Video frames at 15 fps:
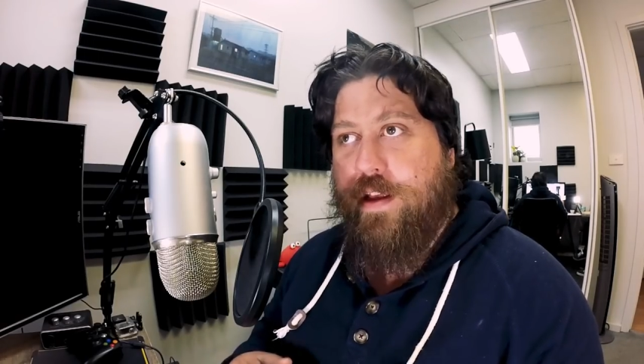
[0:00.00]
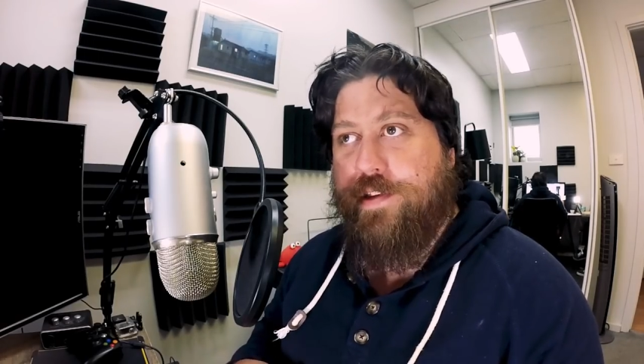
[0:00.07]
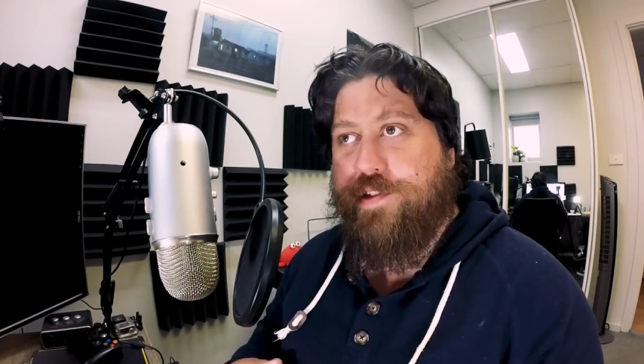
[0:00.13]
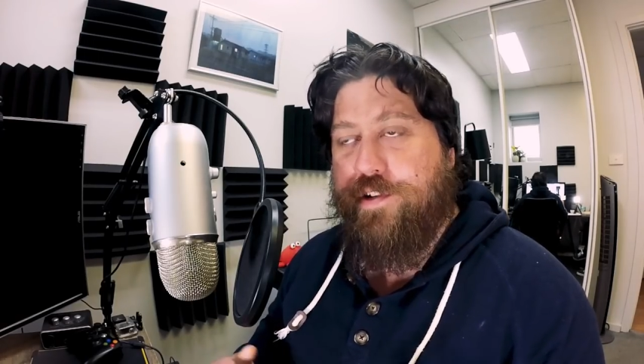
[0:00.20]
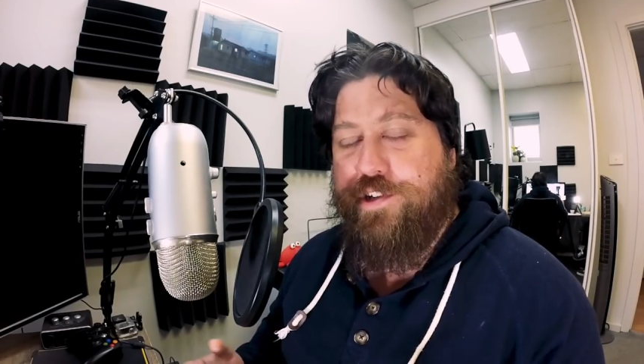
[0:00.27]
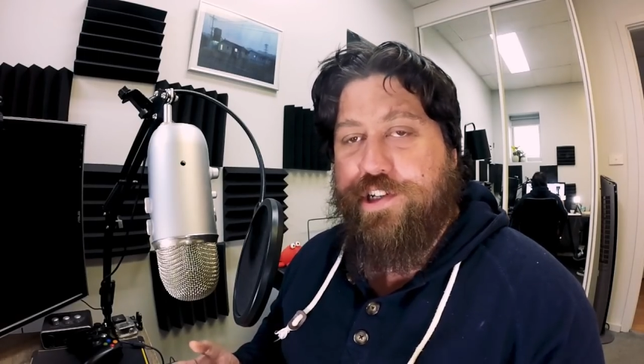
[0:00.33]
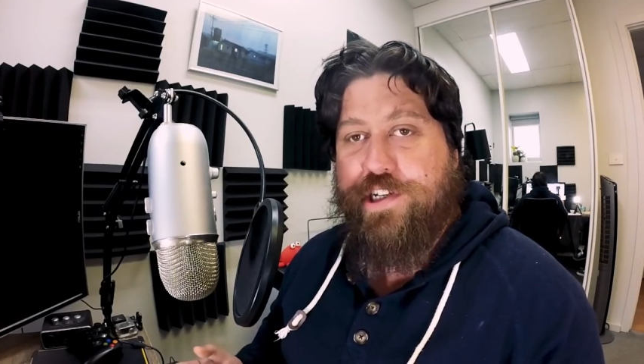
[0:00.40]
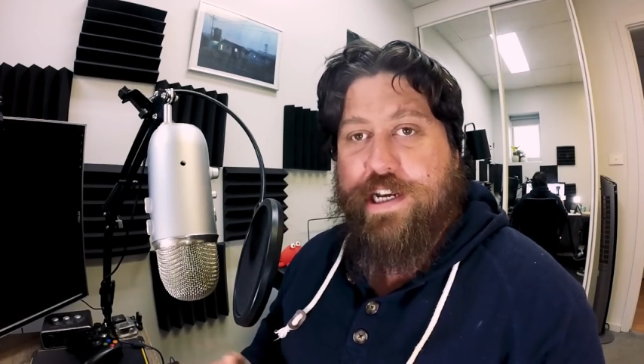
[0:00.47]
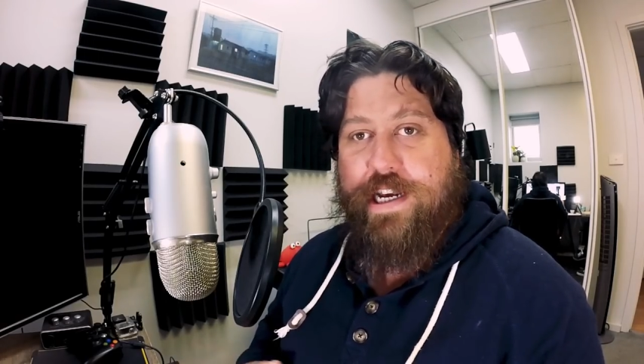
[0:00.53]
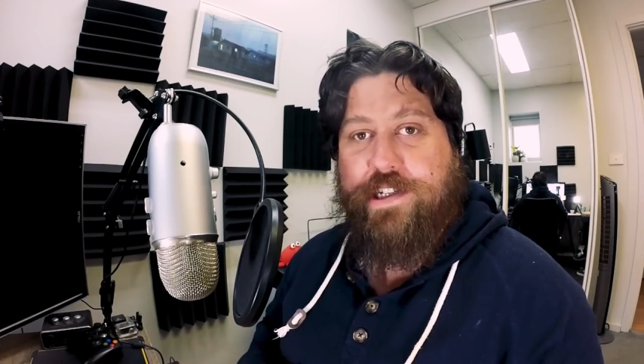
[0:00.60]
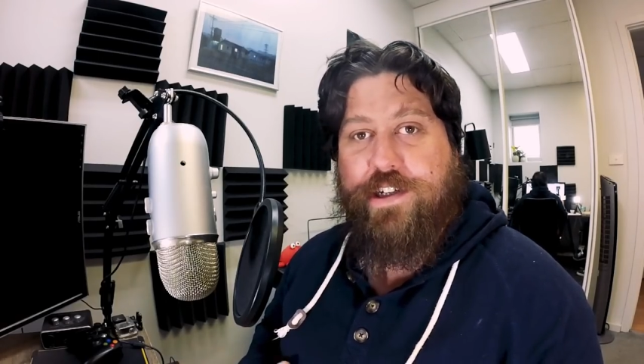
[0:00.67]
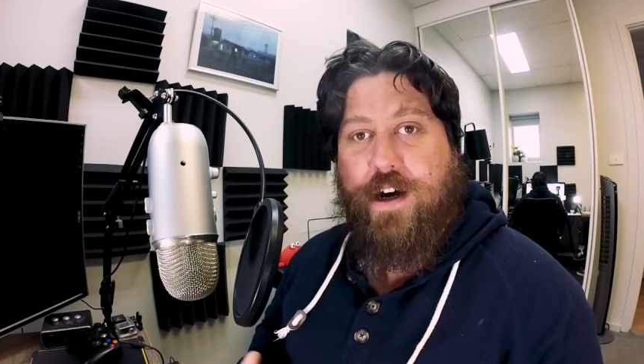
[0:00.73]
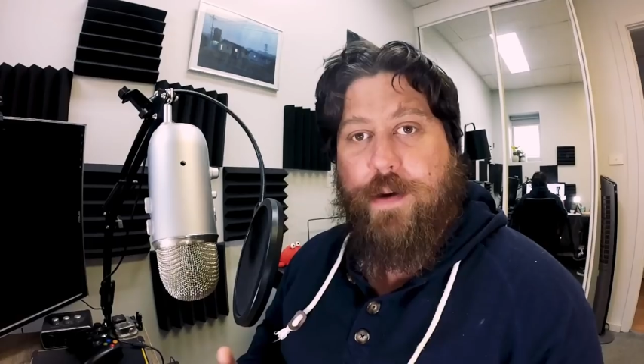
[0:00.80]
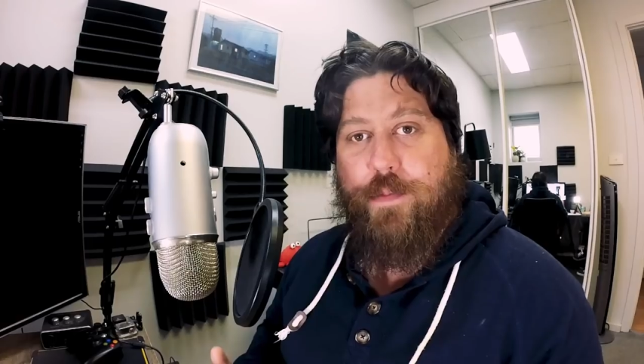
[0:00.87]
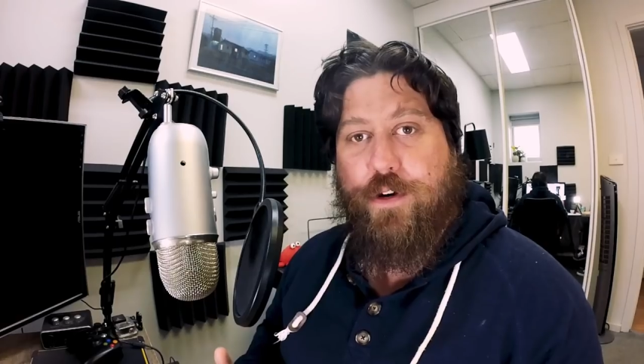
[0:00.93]
as soon as you take
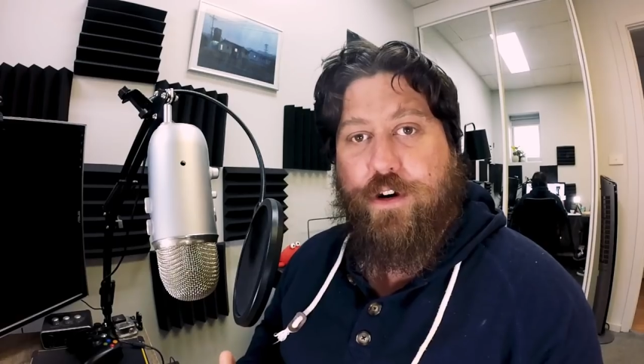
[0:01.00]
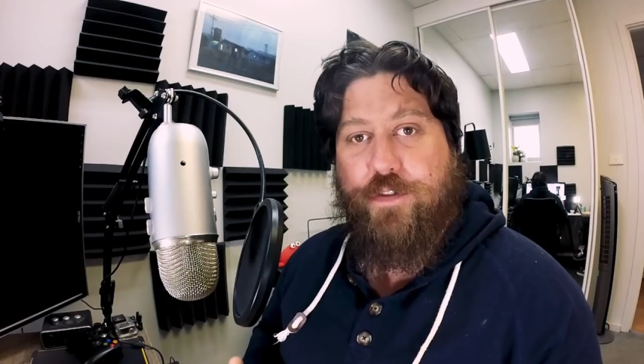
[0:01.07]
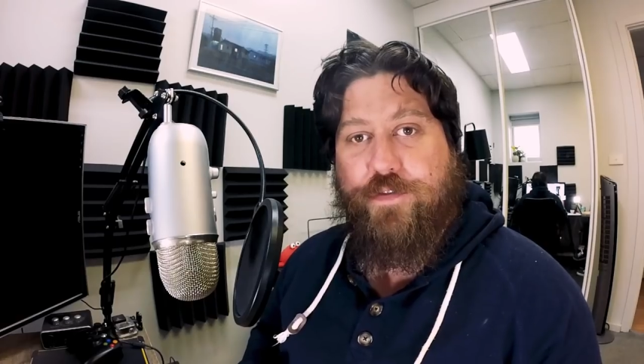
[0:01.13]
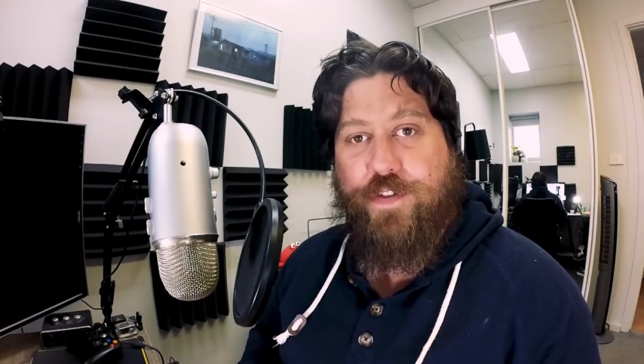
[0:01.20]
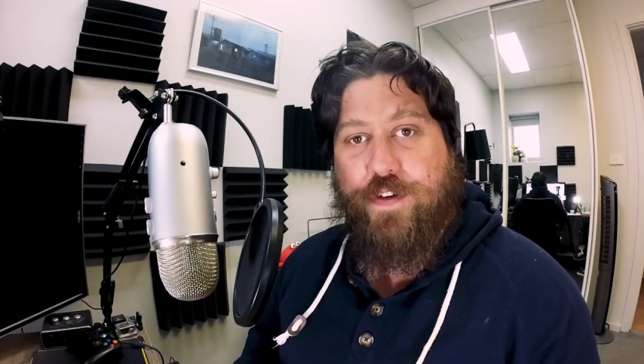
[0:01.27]
time off,